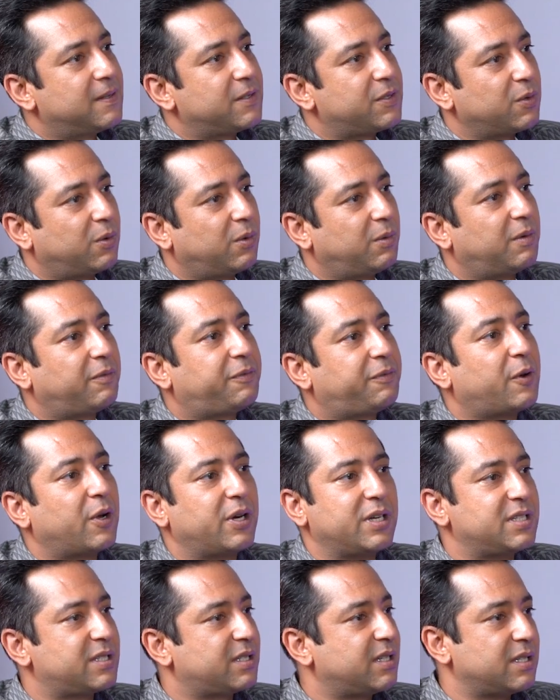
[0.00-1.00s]
So, for
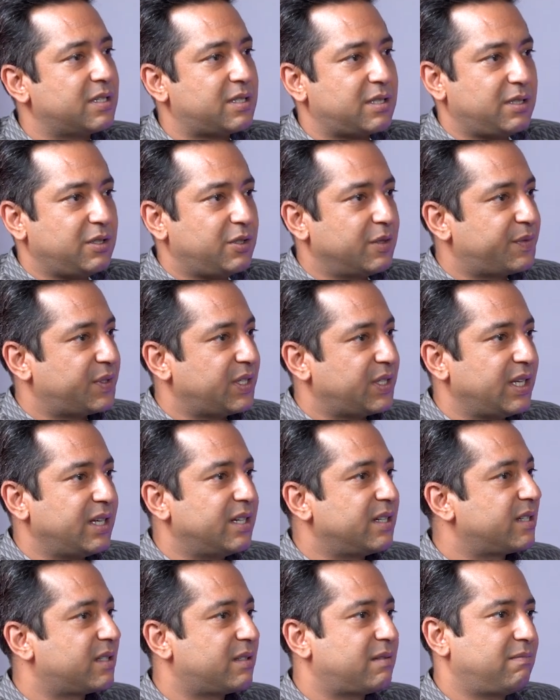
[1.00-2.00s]
instance, you've seen
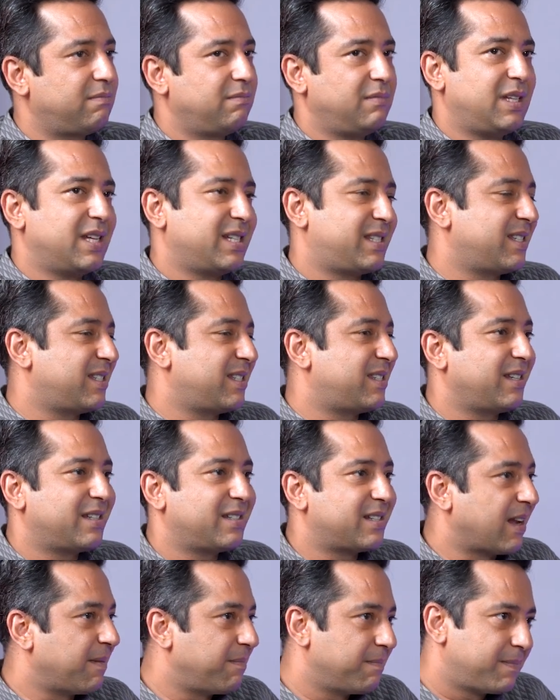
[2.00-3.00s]
it, let's say 6
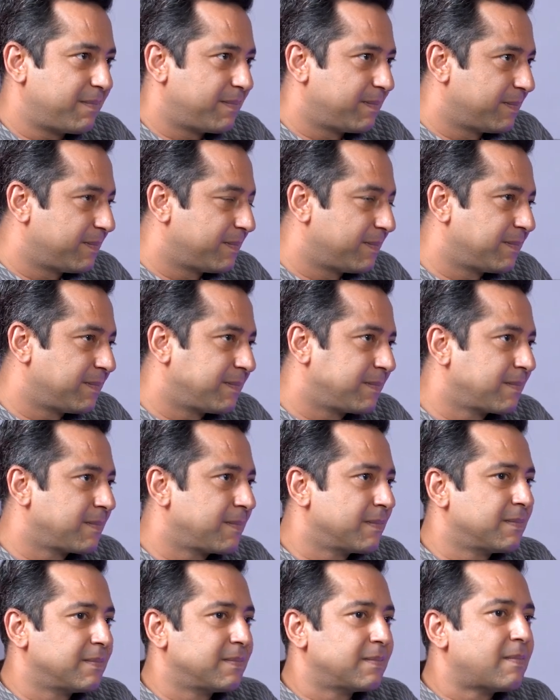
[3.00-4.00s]
times.
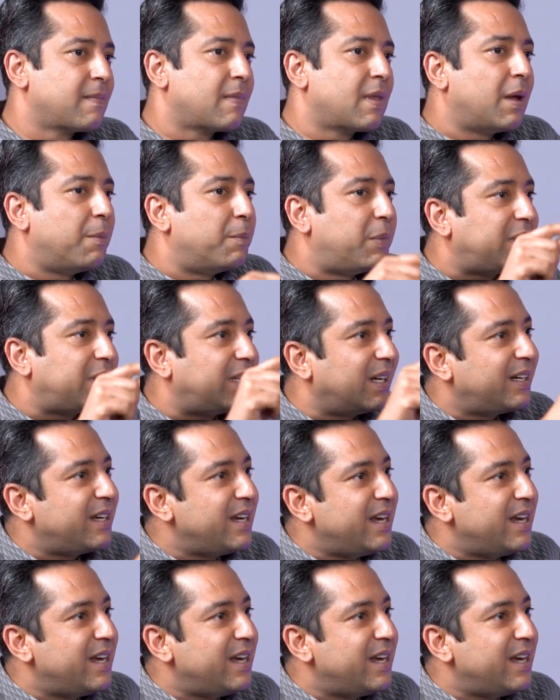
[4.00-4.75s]
But that